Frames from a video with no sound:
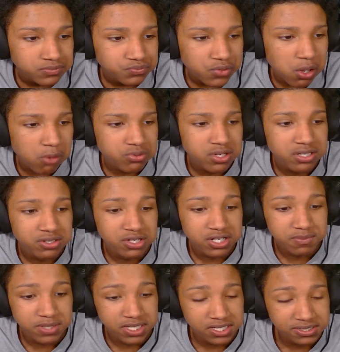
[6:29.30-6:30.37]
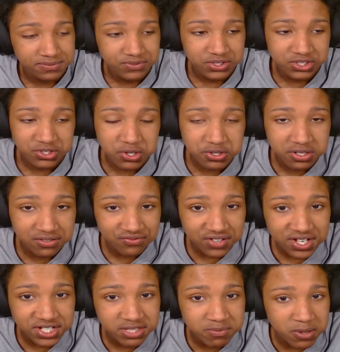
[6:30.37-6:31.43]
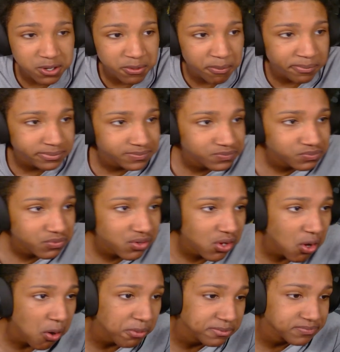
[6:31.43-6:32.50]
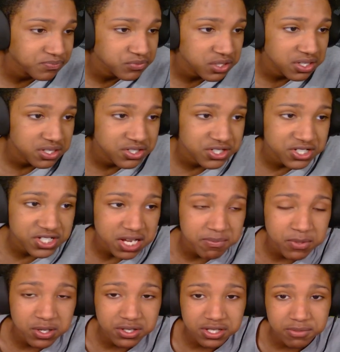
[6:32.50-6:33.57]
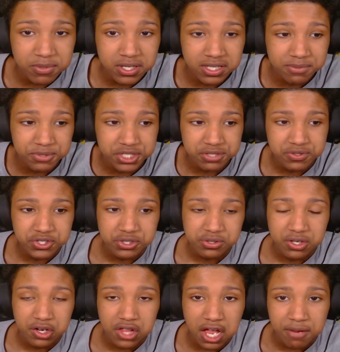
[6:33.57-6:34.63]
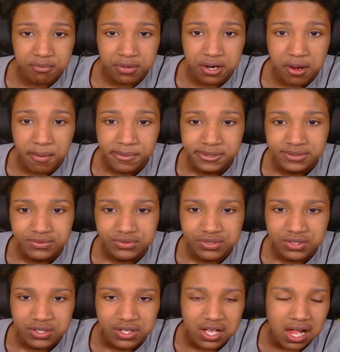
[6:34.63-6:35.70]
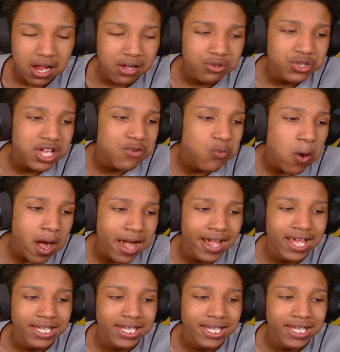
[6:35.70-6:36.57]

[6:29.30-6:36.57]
Okay, look, bro. Show your face, bro. Since I'm ugly, bro, let me see what you look like, bro. Okay, why?